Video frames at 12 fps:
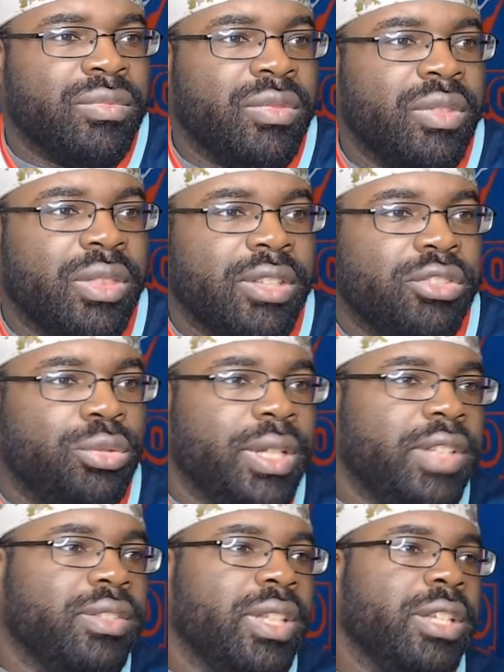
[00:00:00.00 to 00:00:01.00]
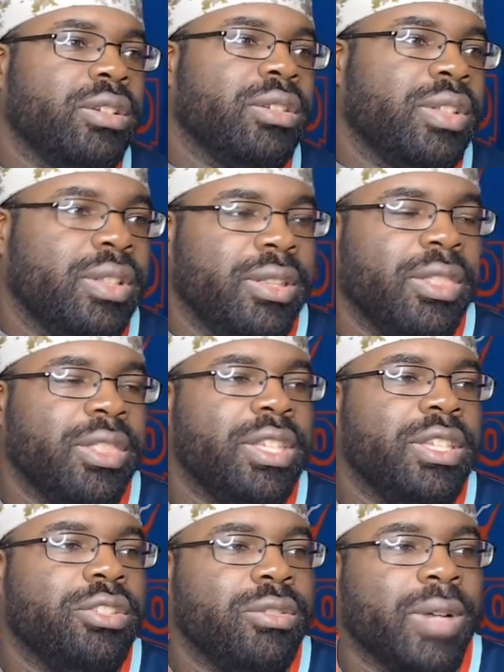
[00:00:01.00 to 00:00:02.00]
Then 2 days later,
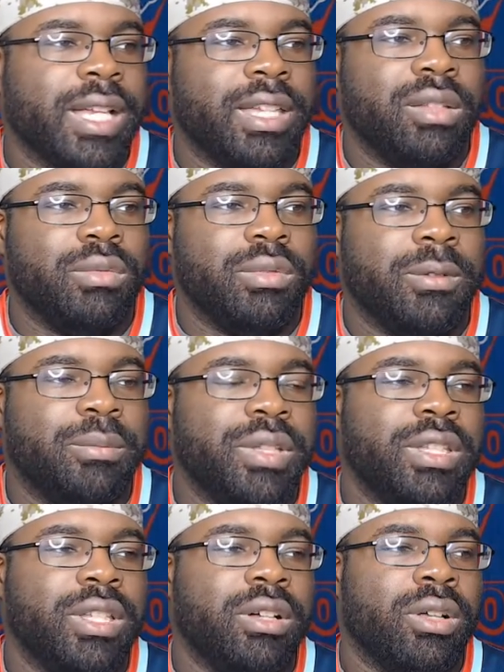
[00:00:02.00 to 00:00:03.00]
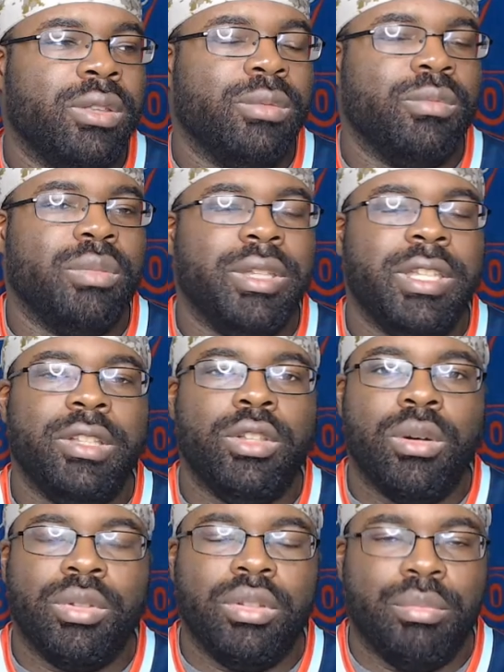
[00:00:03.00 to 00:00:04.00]
the Kraken will be
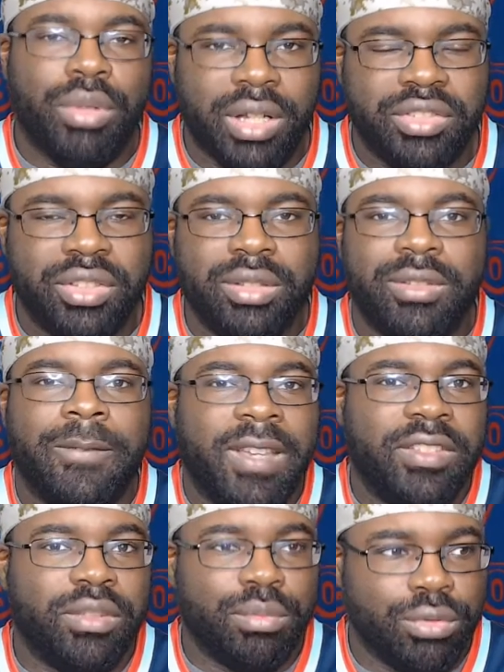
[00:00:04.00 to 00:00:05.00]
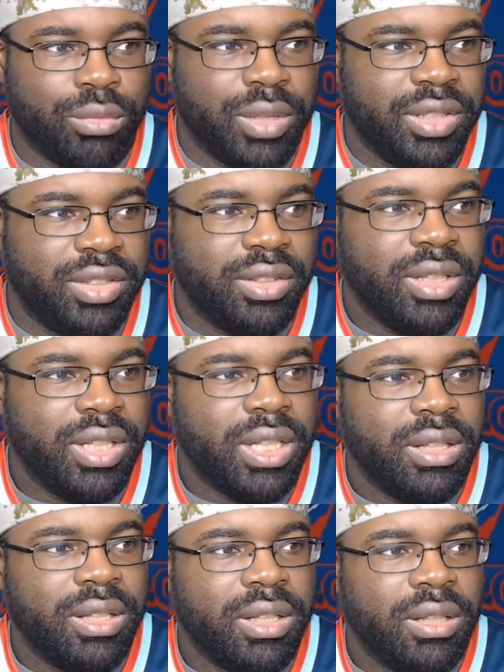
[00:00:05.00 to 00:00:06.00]
going to Boston to face the Bruins,
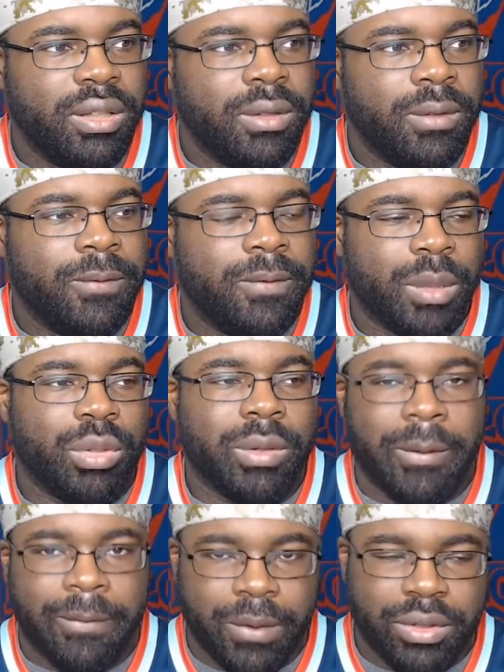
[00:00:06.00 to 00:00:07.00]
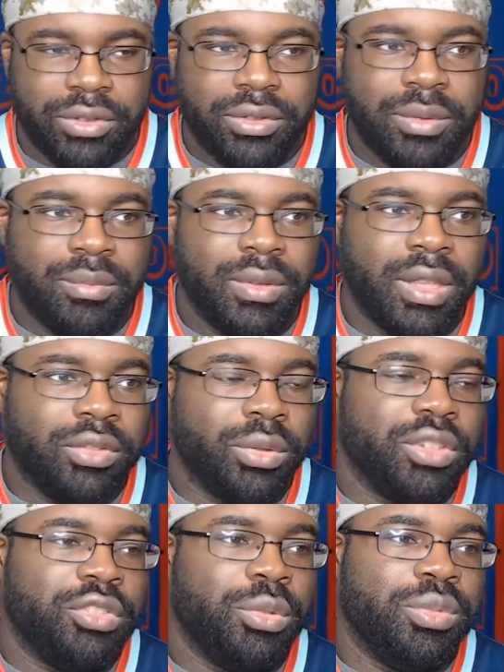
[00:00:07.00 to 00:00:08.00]
February 1st. That's
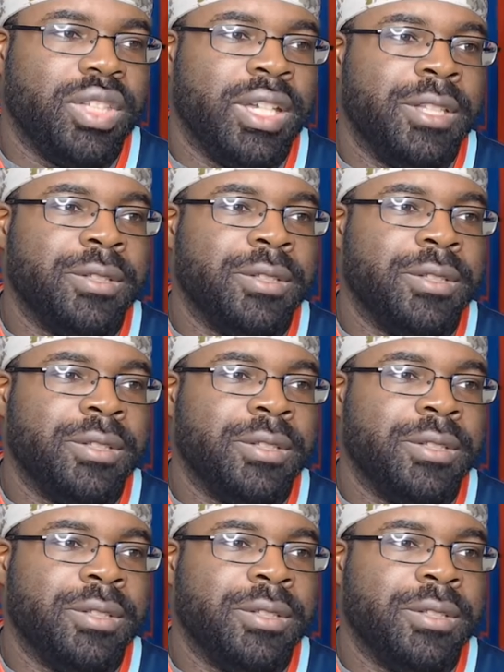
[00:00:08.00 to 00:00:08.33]
on a Tuesday.